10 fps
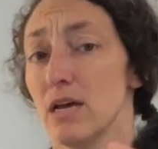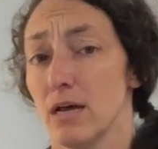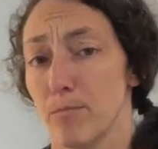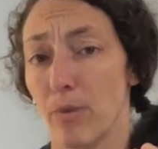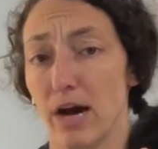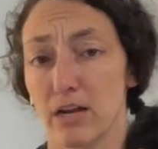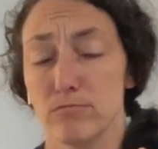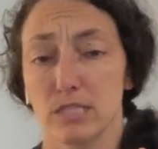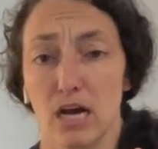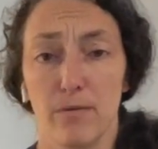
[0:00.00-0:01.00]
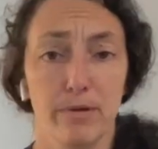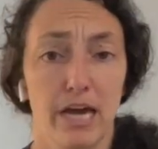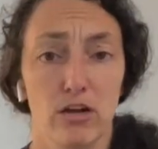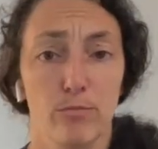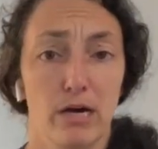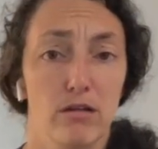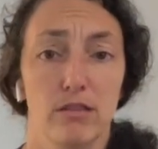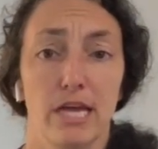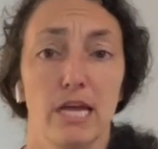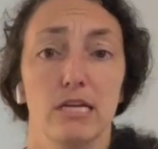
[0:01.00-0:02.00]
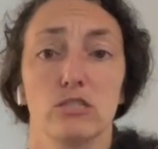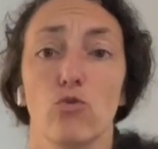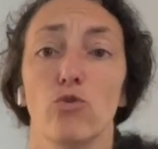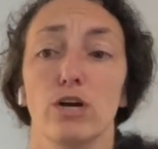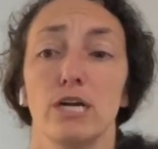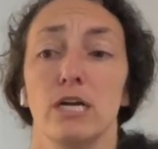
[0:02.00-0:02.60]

bottoms up kettlebell things or